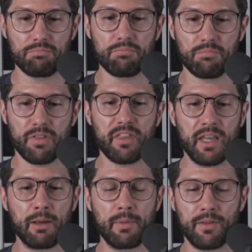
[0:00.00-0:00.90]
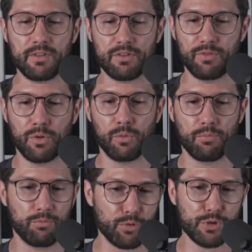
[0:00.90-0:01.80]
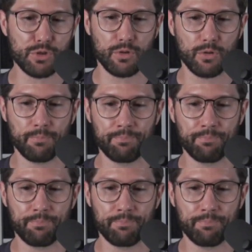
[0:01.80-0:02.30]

thing about this film for sure.